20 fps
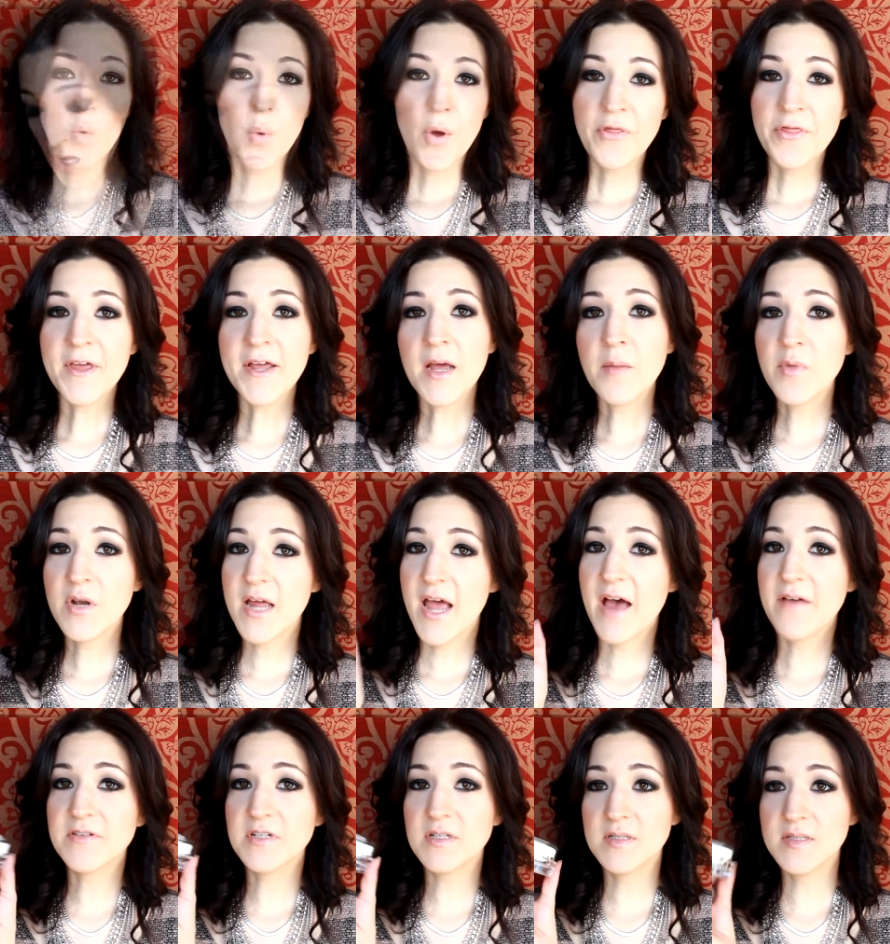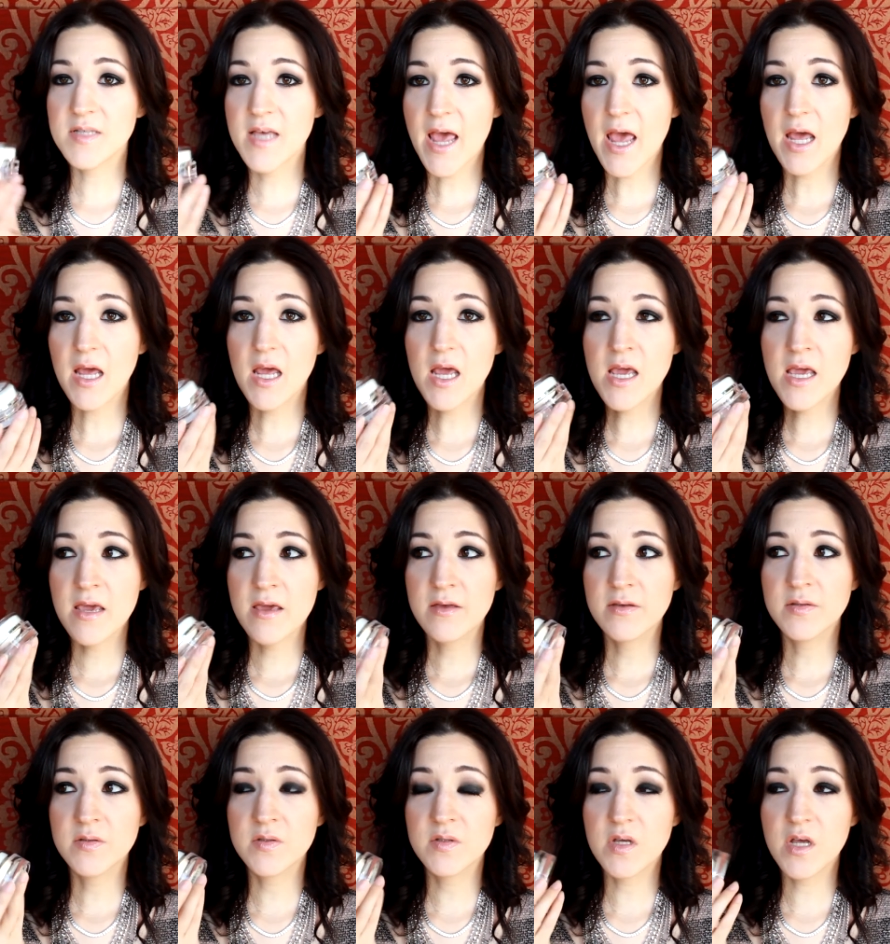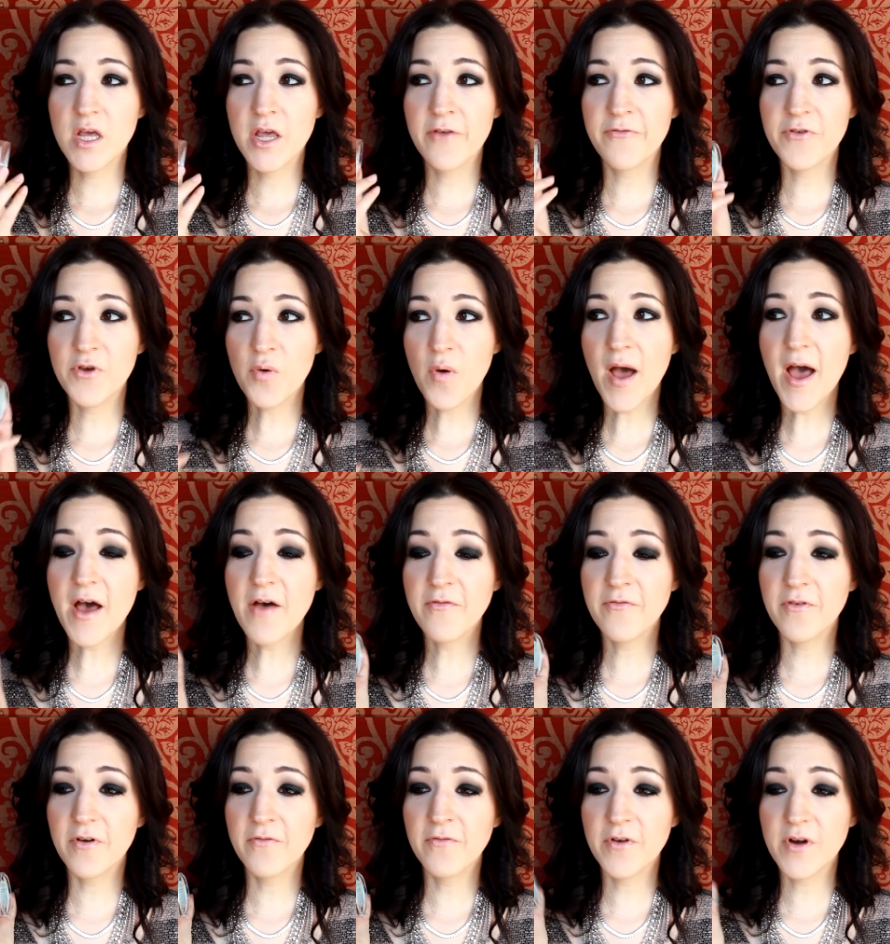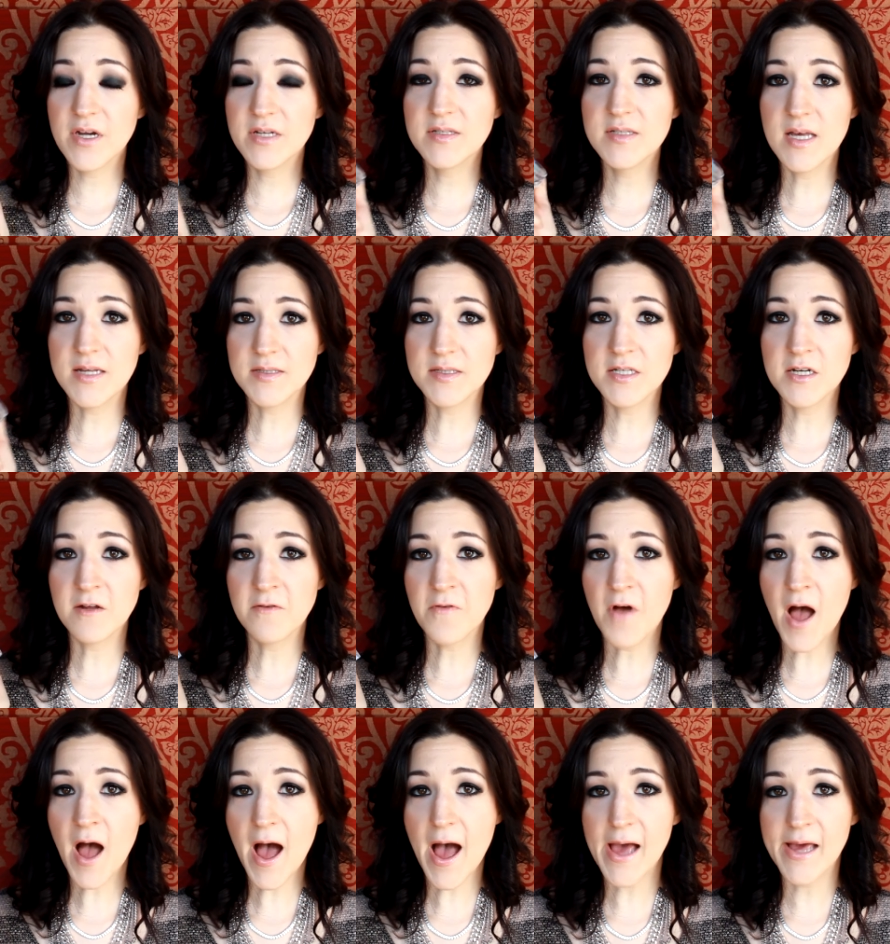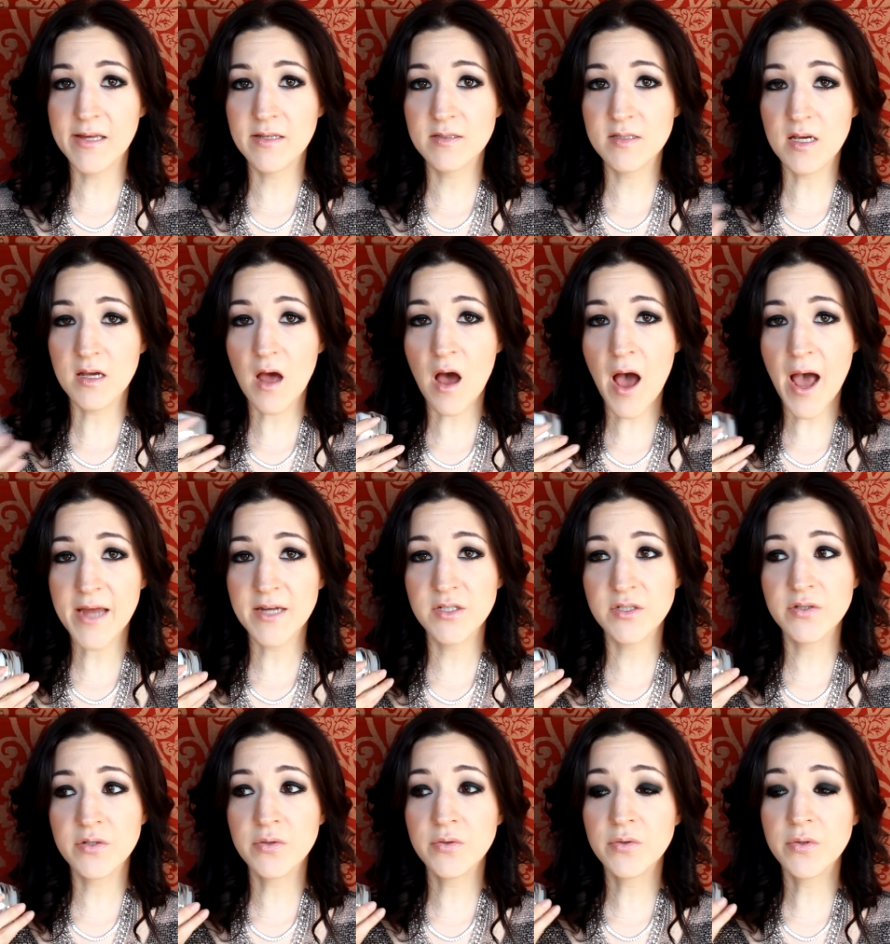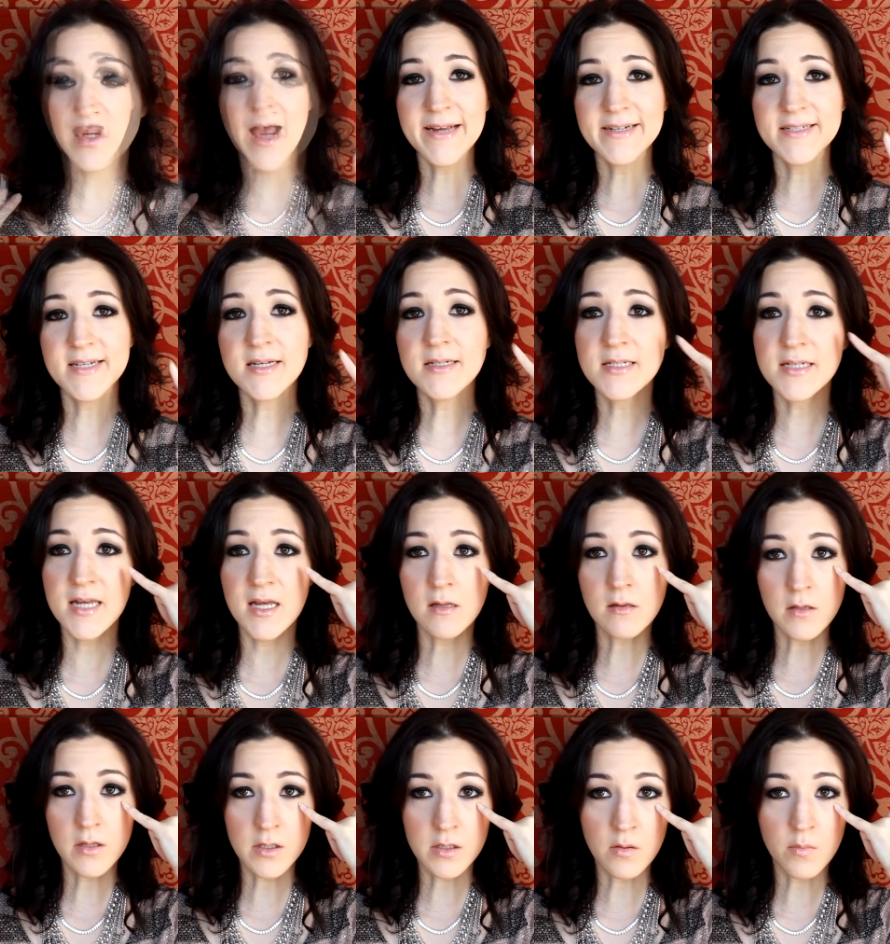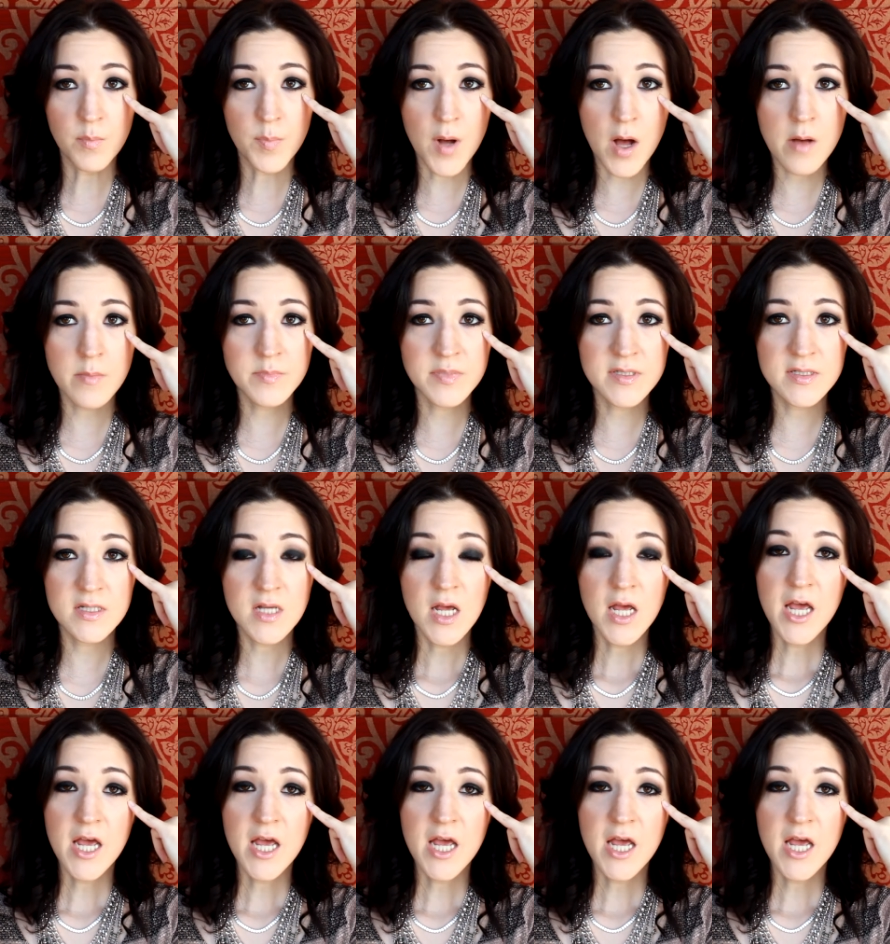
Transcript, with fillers: One thing I'm going to have to say is if you have very sensitive eyes like I do, I tend to get little bumps.